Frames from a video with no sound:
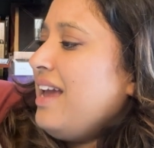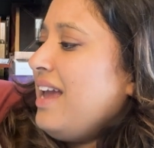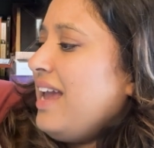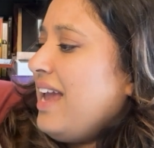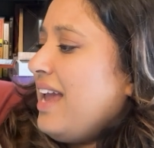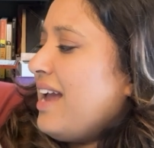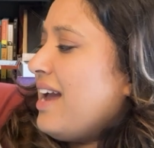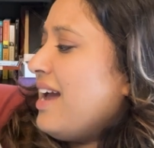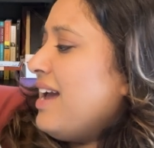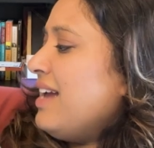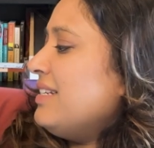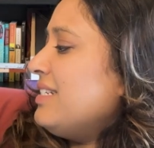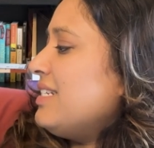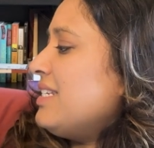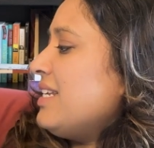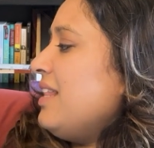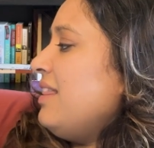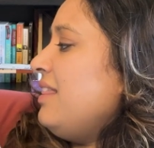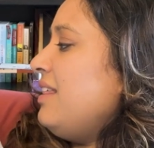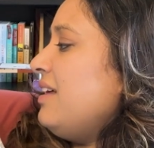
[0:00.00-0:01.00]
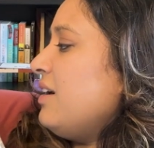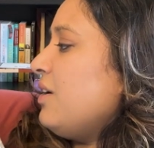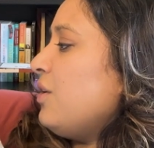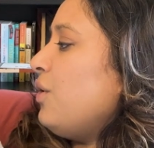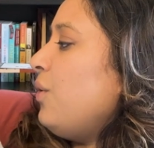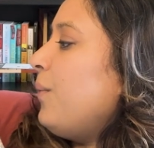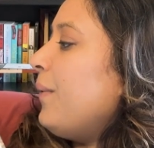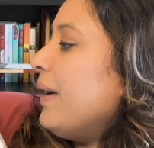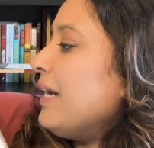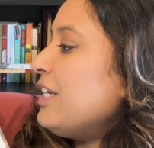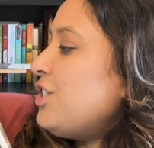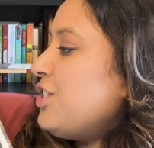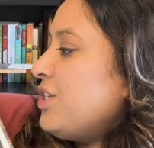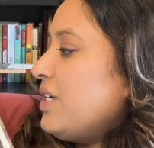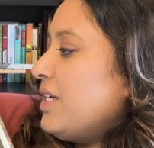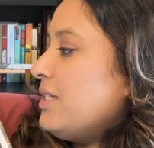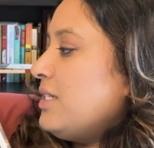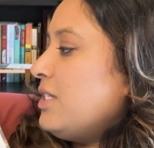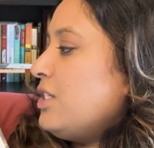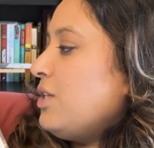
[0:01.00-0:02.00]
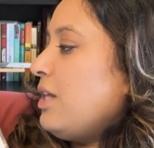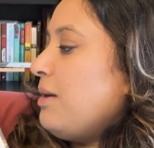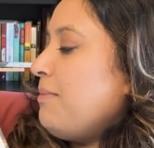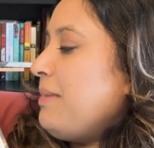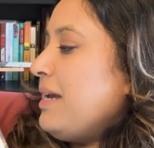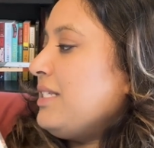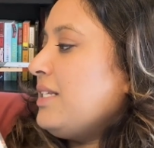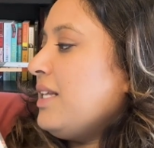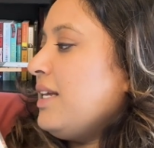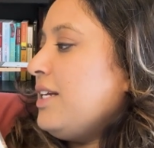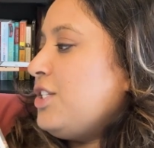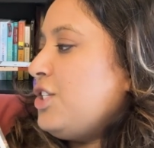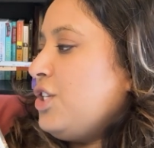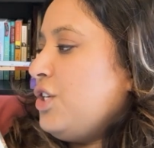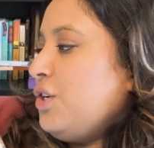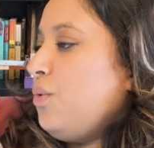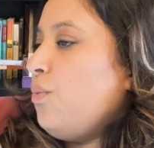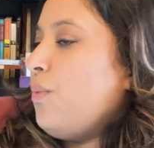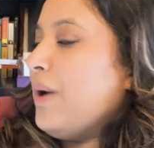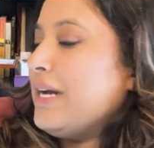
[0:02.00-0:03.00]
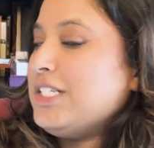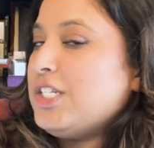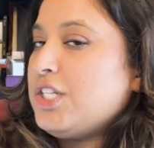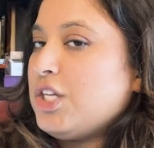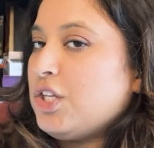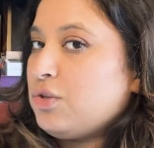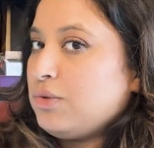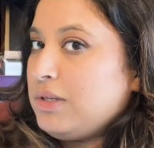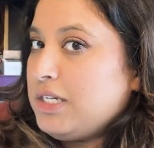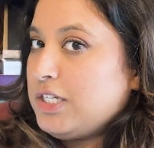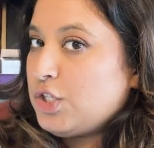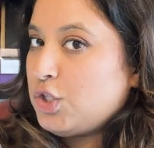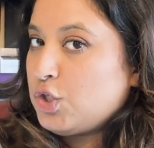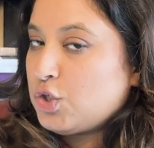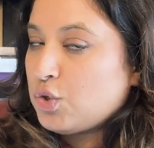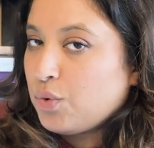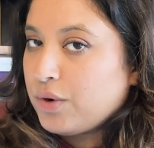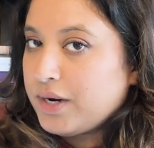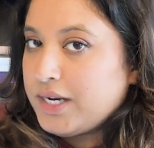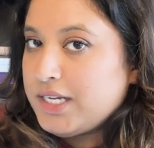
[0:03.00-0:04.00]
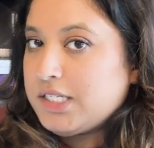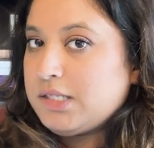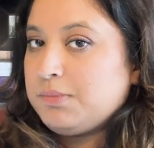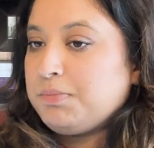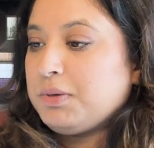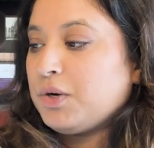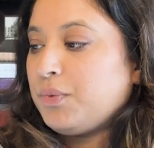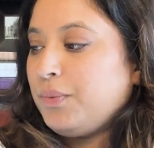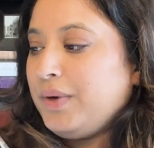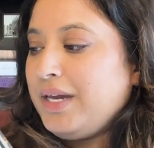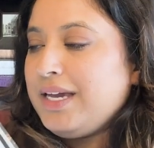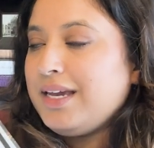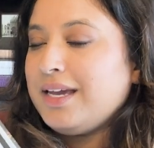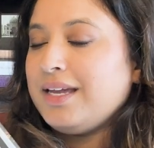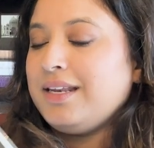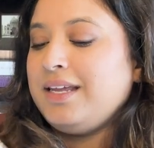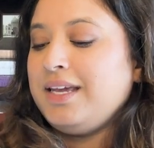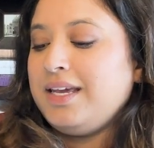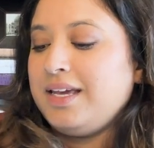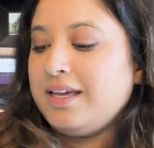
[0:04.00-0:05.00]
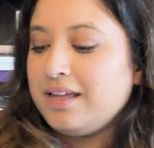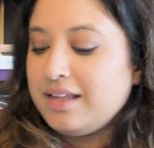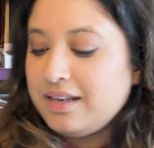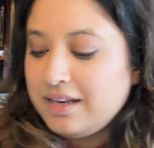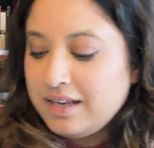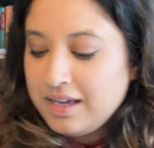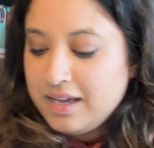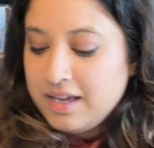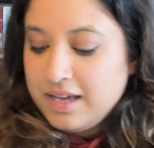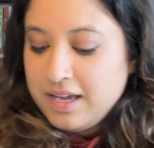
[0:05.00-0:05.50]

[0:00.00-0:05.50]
and the questions, so they basically do 1 to 3 stories per week, and in